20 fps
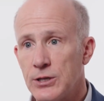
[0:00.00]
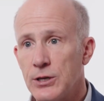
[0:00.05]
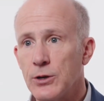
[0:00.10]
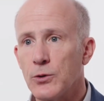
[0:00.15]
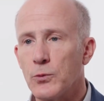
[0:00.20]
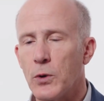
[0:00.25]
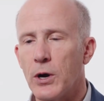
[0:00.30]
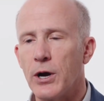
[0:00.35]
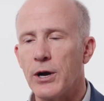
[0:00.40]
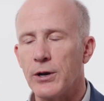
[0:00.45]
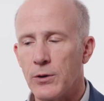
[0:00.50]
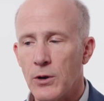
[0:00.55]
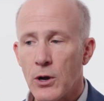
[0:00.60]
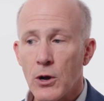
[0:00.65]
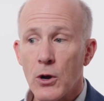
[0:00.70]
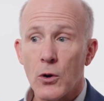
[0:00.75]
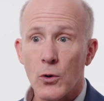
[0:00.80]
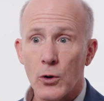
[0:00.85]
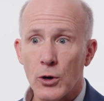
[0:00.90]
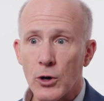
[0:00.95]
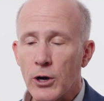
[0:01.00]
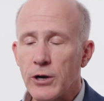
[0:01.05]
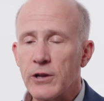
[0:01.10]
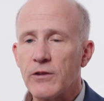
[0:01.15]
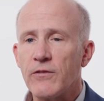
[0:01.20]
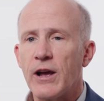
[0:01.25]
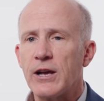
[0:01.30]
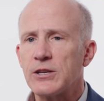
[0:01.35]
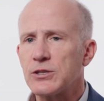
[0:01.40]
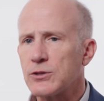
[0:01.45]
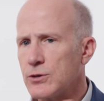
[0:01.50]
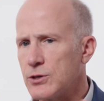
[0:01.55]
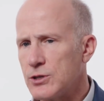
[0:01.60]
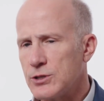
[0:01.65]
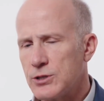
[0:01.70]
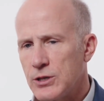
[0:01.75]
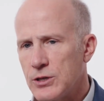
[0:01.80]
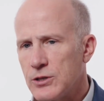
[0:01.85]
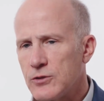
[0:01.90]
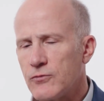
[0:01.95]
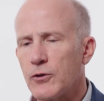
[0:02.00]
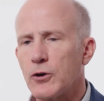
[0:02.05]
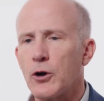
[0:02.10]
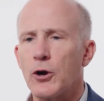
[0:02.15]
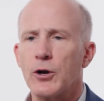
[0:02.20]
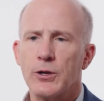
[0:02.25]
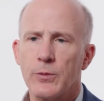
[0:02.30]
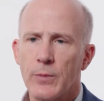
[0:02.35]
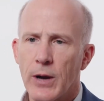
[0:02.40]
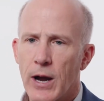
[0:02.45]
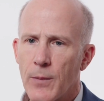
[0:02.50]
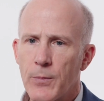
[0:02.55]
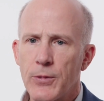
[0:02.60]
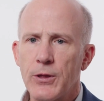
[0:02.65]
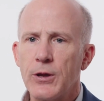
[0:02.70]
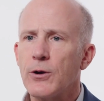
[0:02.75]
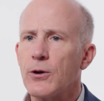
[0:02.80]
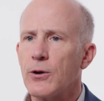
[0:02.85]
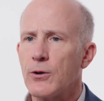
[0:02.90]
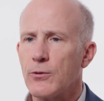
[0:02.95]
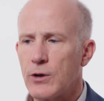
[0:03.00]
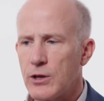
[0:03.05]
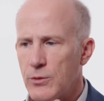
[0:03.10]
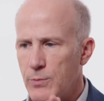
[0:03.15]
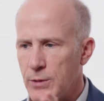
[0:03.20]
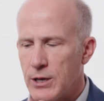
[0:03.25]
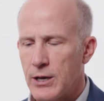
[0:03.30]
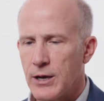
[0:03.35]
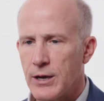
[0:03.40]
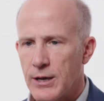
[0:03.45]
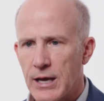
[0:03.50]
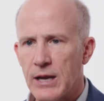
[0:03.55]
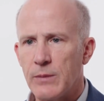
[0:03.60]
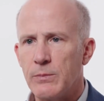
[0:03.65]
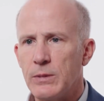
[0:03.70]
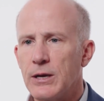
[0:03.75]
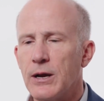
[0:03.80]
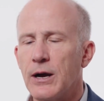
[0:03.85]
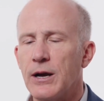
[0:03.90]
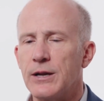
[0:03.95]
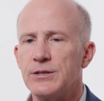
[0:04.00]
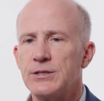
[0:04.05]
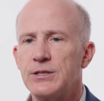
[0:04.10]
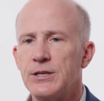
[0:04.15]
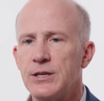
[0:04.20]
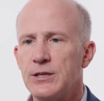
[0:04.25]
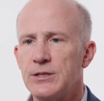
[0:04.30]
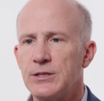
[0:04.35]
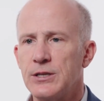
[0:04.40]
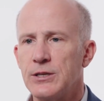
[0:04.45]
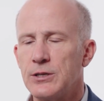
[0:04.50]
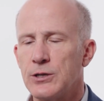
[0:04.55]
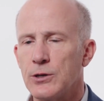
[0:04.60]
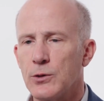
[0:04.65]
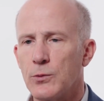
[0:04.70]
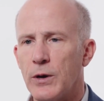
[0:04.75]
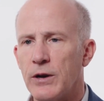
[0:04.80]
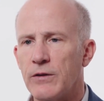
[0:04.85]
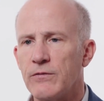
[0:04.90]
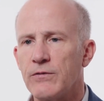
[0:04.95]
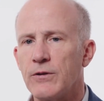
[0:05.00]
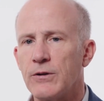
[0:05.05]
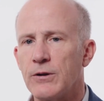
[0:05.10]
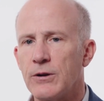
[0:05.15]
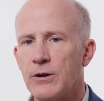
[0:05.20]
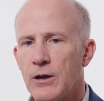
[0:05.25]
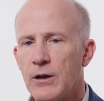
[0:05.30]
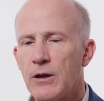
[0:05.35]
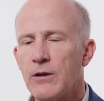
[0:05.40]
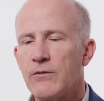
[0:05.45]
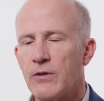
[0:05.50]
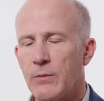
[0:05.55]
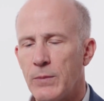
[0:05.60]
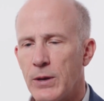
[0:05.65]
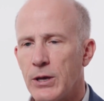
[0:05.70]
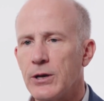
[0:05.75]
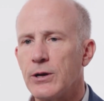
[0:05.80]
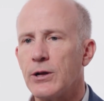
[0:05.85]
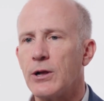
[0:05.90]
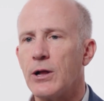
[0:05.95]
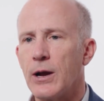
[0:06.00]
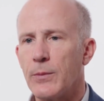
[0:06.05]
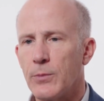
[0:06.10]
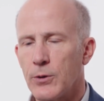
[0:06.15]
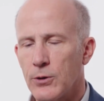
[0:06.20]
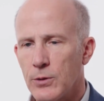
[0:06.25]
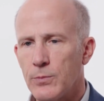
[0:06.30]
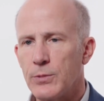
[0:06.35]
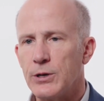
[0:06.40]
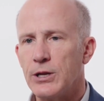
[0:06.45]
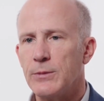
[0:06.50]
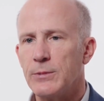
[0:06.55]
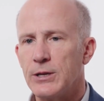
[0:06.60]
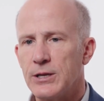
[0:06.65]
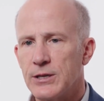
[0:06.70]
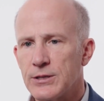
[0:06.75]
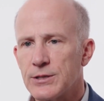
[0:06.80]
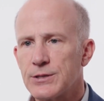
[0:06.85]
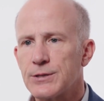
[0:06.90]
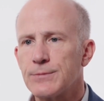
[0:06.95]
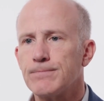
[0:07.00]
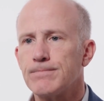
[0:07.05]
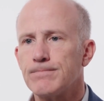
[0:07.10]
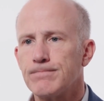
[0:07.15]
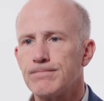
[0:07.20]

Tier 1, or cardiovascular disease for cardiomyopathy or arrhythmia, again, beyond CDC Tier 1 for familial hyperlipidemias.